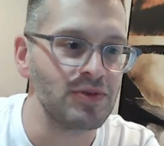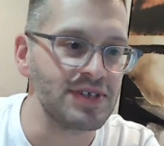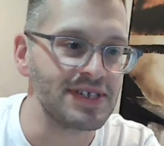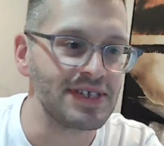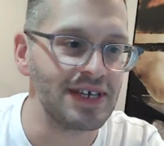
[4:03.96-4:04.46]
to
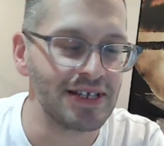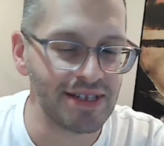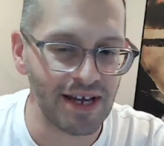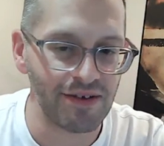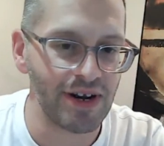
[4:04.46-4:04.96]
see it as
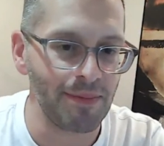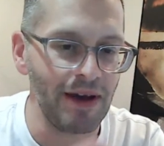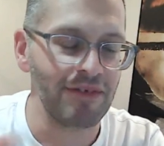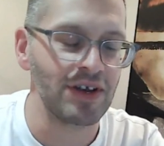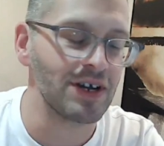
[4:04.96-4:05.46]
that, right? I'm
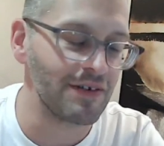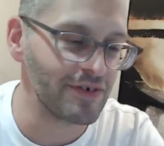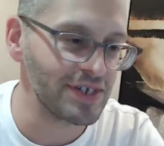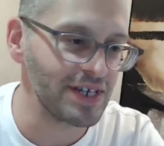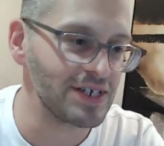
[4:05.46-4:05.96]
having a
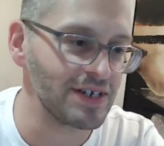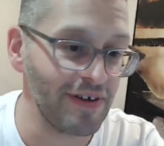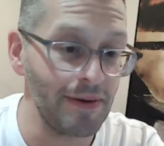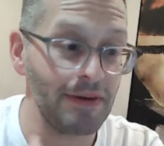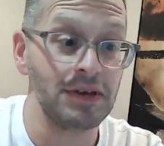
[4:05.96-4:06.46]
conversation. If
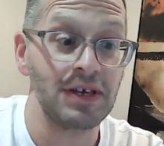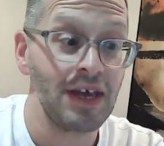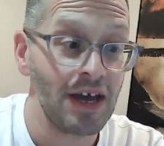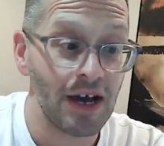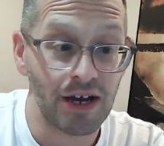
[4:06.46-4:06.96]
I'm having
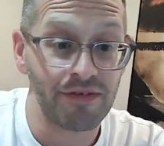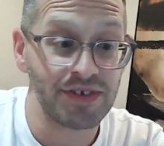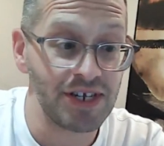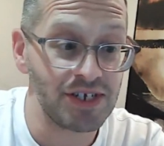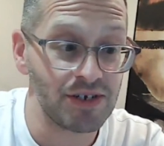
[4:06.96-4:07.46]
a
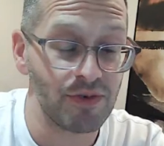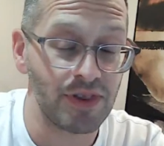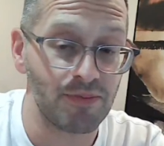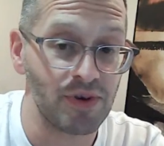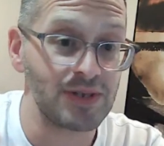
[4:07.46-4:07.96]
conversation with
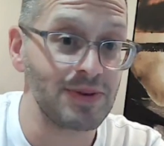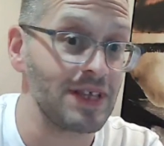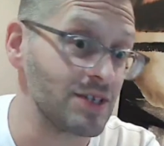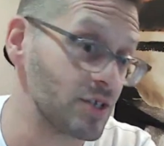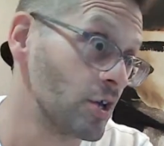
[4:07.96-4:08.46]
the prospect
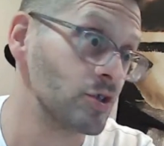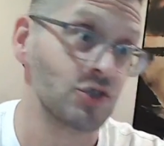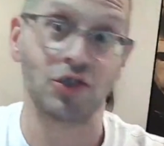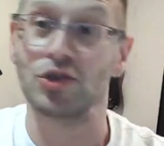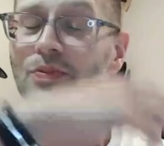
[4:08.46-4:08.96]
that's
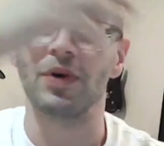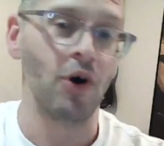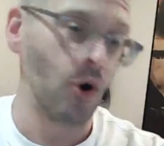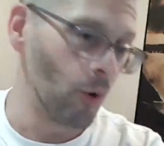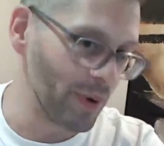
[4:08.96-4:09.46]
super
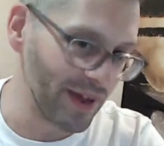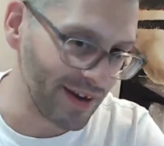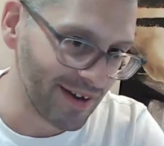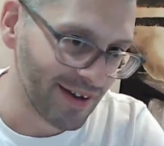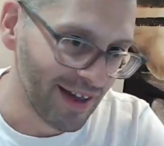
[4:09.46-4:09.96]

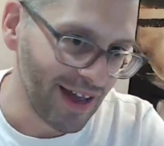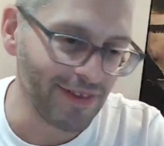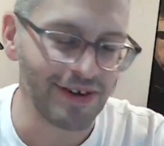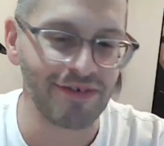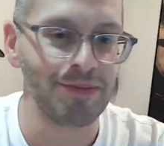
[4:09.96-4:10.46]
open and
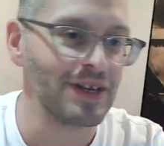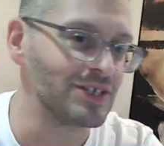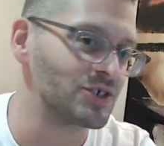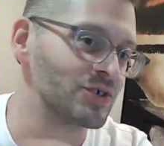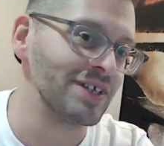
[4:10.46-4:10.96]
they're giving me 1
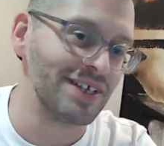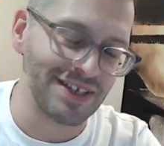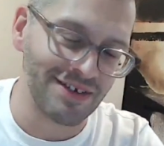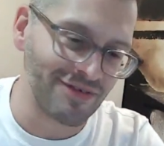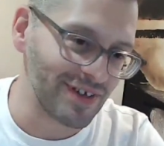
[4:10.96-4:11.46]
trillion
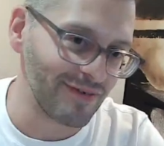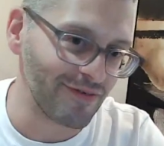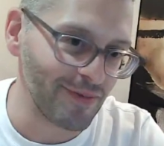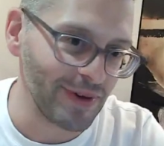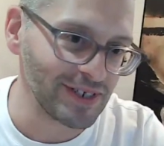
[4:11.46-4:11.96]
different
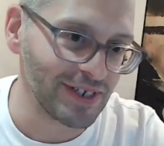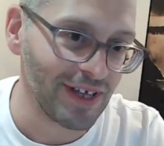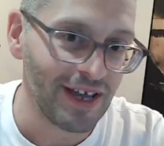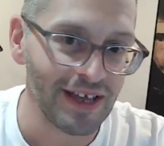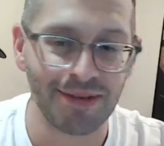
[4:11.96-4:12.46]
information,
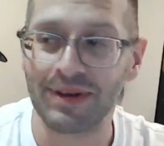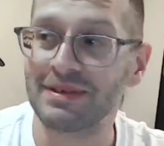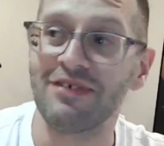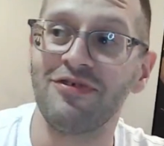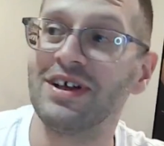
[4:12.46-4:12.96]
sometimes
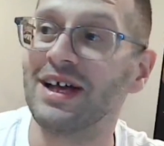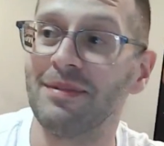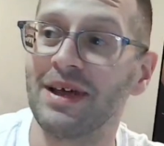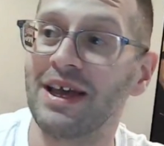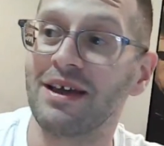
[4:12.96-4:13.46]
I feel I'm
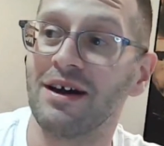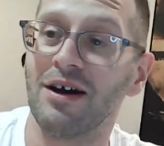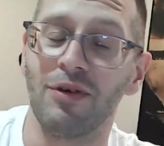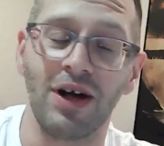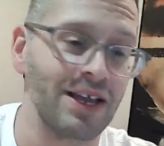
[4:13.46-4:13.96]
like,
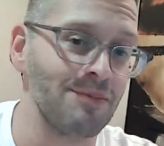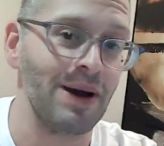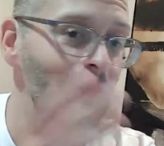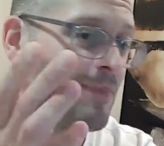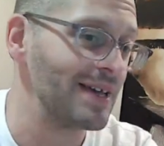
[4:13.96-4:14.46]
oh, well, I can
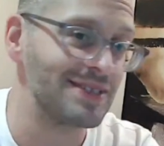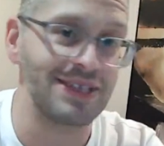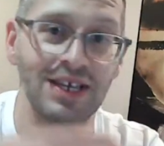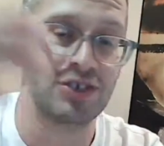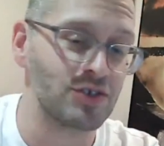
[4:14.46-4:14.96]
bypass
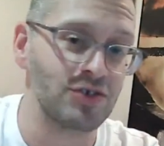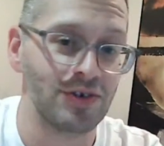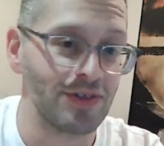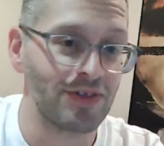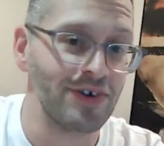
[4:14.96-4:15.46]
stage 2
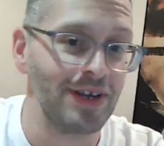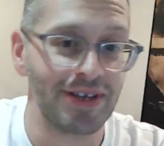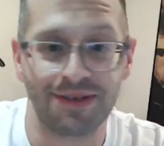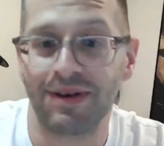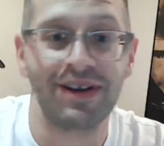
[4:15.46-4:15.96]
and 3
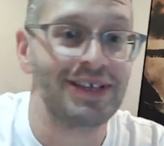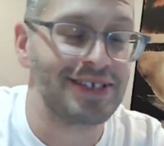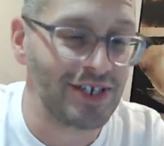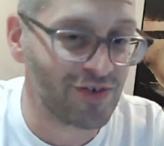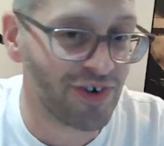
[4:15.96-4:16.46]
because I'm already at
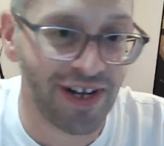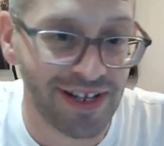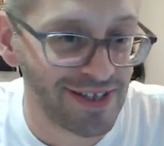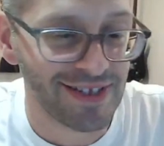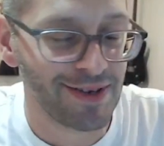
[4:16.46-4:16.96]
stage 4. I
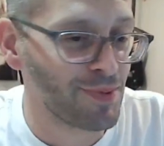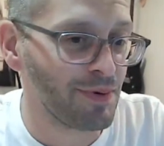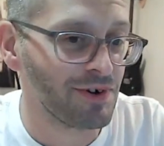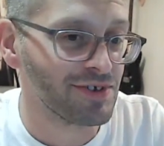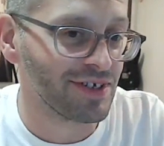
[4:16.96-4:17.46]
need to send a
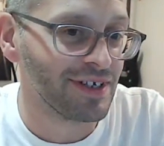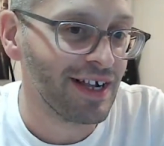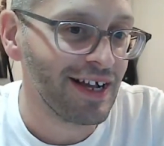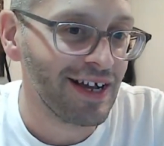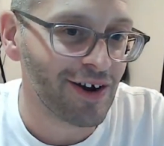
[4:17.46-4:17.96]
proposal
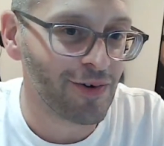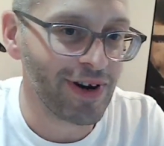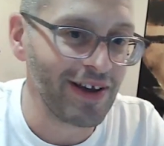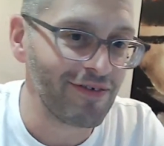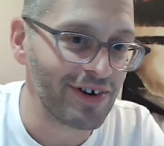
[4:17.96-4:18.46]
or
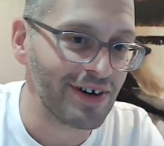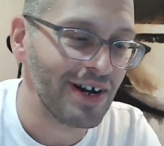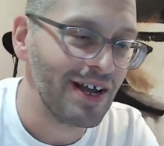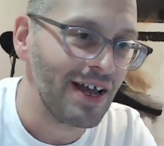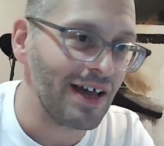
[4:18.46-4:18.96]
whatever.
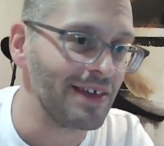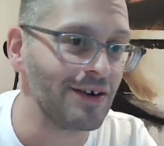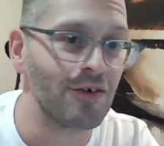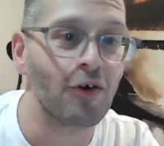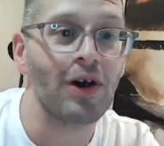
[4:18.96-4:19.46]
And then,
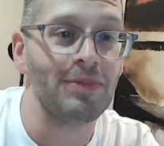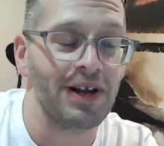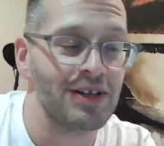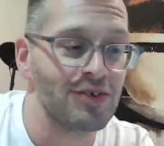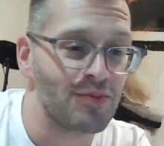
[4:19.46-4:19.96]
or I'm
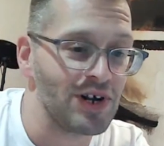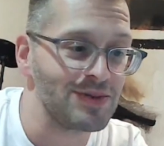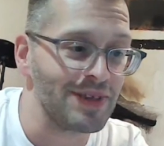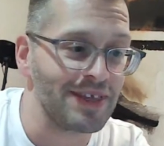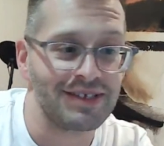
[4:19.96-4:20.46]
talking to a
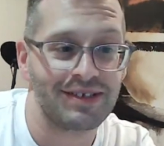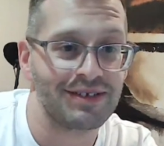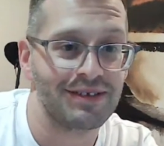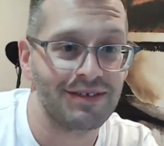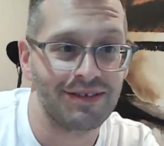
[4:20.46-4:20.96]
prospect that's
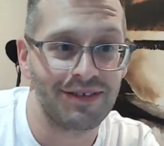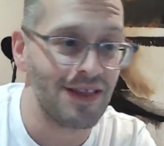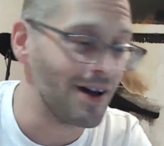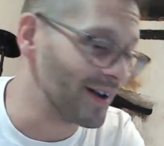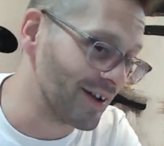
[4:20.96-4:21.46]

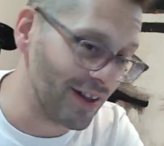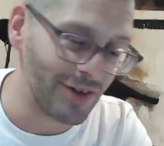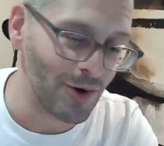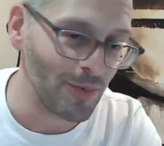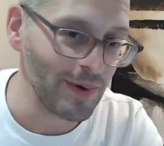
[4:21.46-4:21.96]
not at all
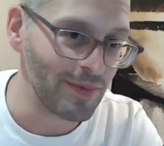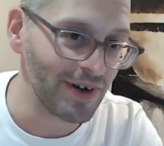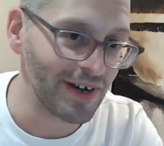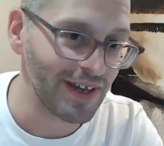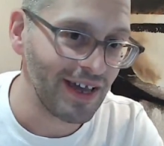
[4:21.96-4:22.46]
an open
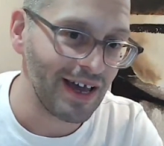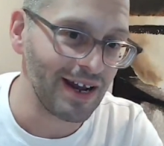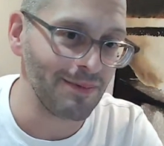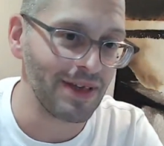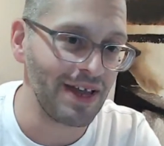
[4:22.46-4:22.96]
book, and
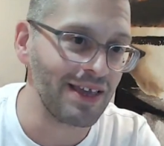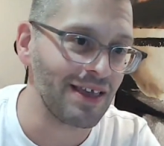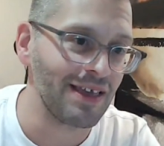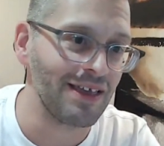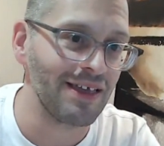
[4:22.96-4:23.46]
I'm like,
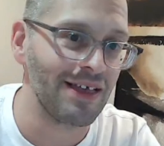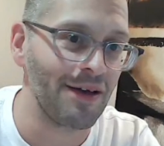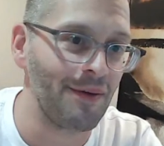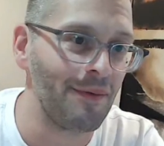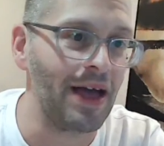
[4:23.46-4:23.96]

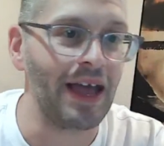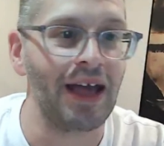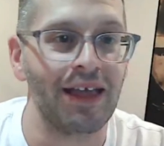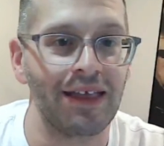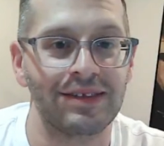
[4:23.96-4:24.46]
am
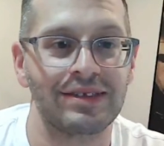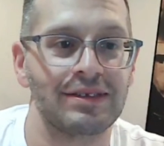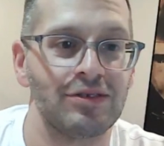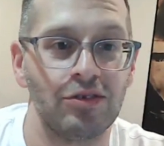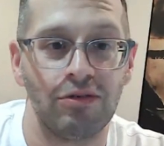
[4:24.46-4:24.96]

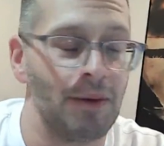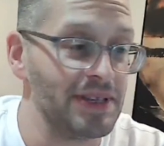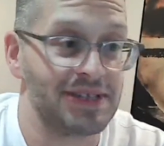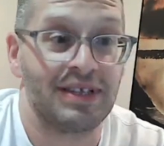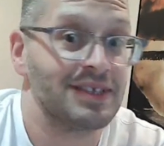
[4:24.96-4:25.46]
I
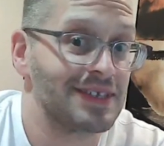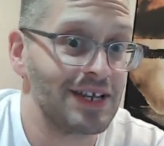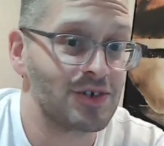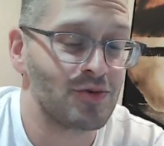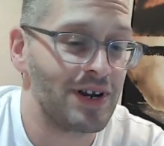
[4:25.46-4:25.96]
still at
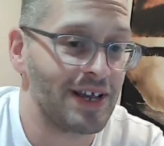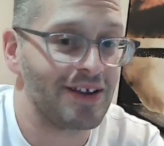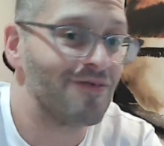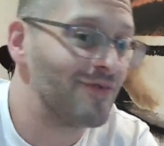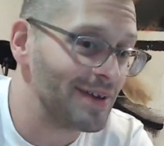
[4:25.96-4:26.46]
stage 1? I kind
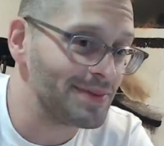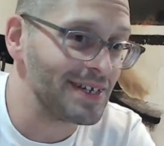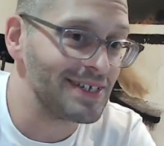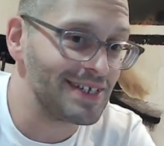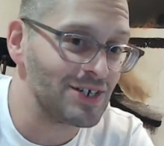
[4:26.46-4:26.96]
of feel I'm still
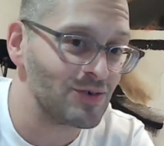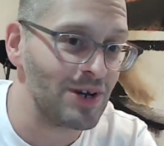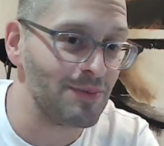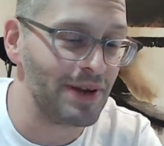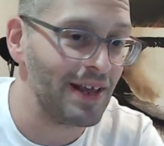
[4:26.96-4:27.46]
at stage
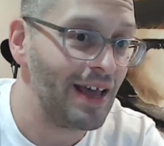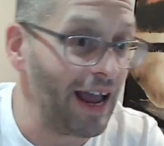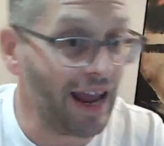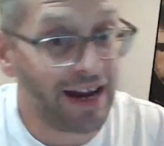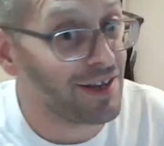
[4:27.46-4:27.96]
1, but
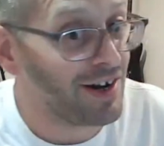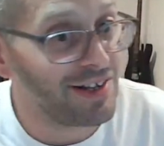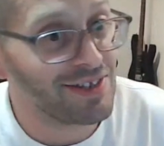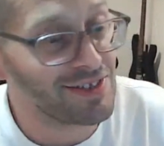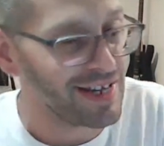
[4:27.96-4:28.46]
I had a
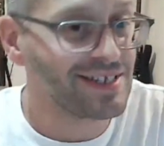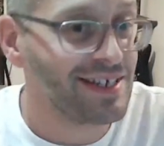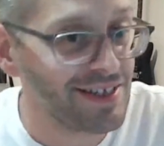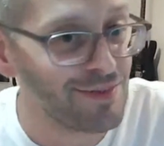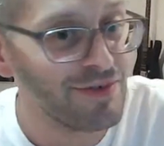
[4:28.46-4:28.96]
call, so I guess I
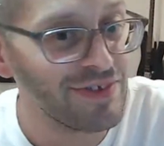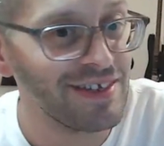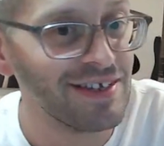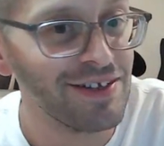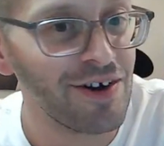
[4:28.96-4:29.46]
need to move the
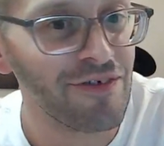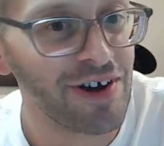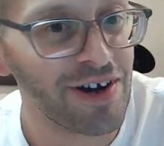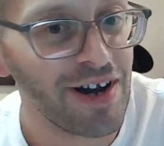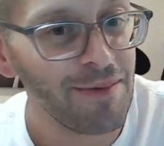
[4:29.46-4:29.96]
deal
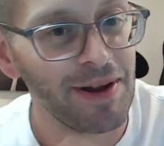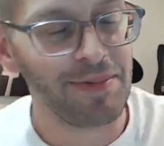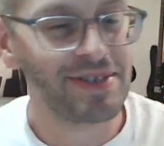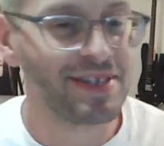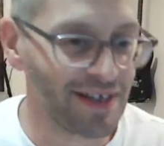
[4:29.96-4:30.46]
over, but I'm
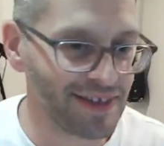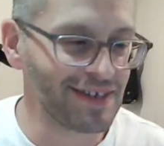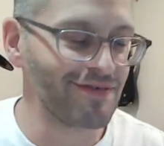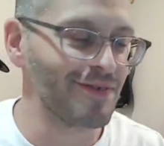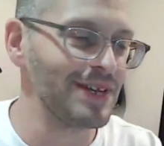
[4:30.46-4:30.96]
missing all this
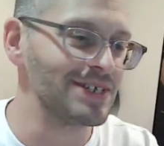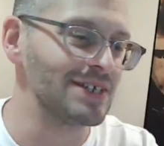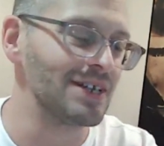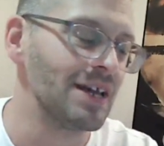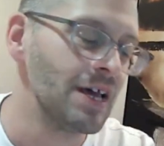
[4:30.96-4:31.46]

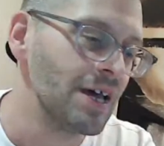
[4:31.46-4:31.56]
information.